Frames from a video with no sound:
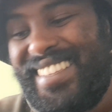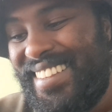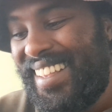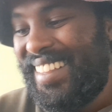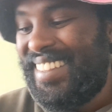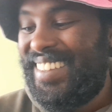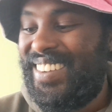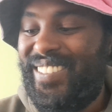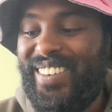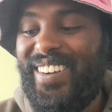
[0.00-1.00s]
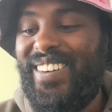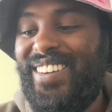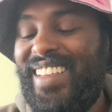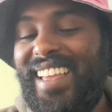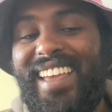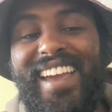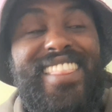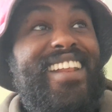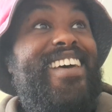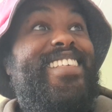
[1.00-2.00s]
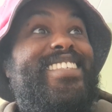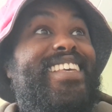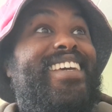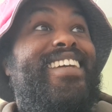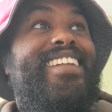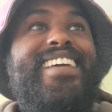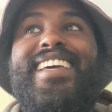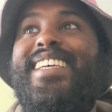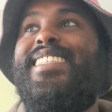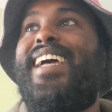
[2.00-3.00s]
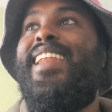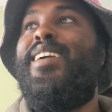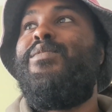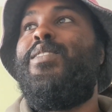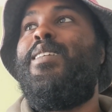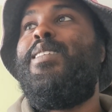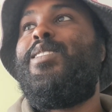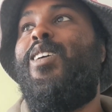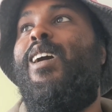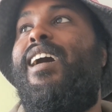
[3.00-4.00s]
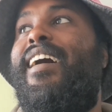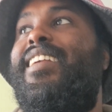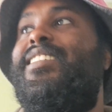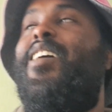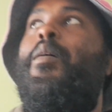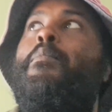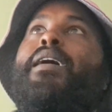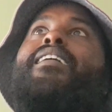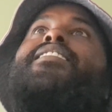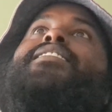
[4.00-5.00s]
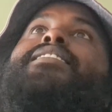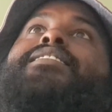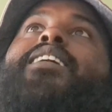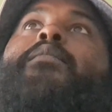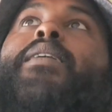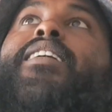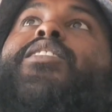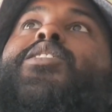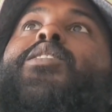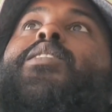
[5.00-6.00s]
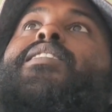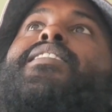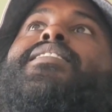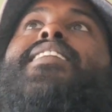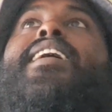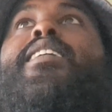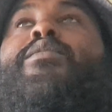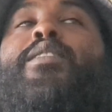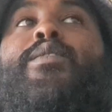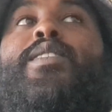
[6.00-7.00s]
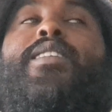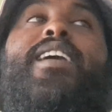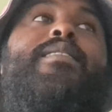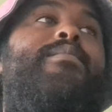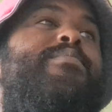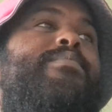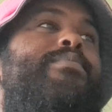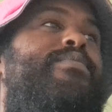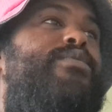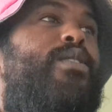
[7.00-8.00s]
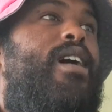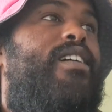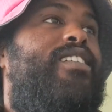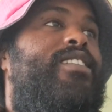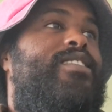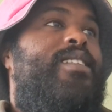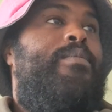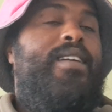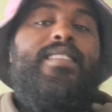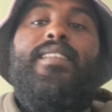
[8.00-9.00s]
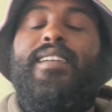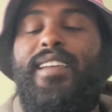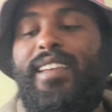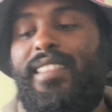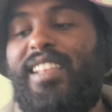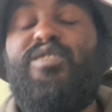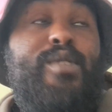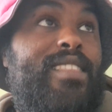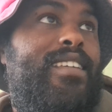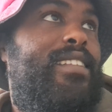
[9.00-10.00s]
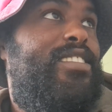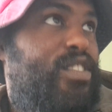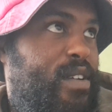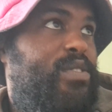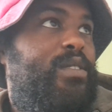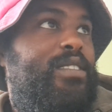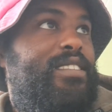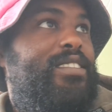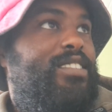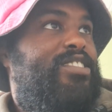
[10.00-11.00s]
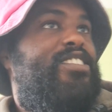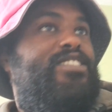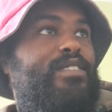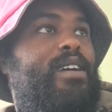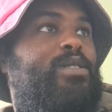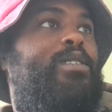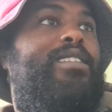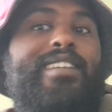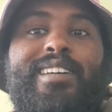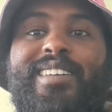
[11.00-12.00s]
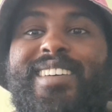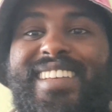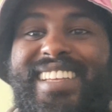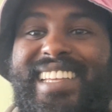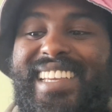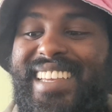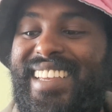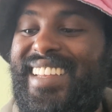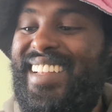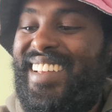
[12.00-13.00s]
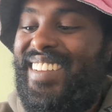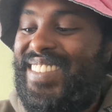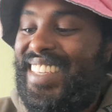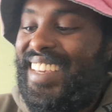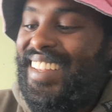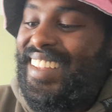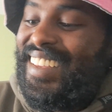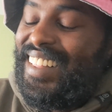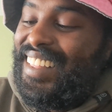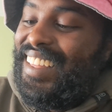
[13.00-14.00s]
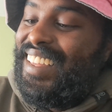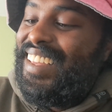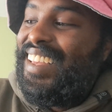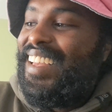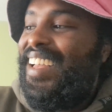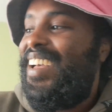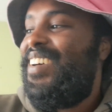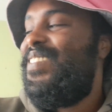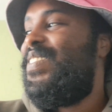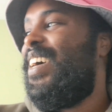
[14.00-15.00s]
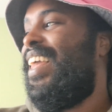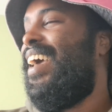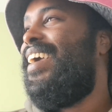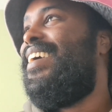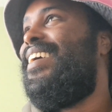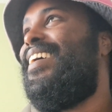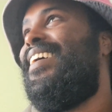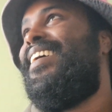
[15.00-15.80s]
It's like, dude, bro. And then another second, he's standing in front of this car and he's got a belt on his shoulder, and he's standing in front of his like Ferrari or something that's rented. It's a rental. It's a rental, you know? You know what I'm saying? But like,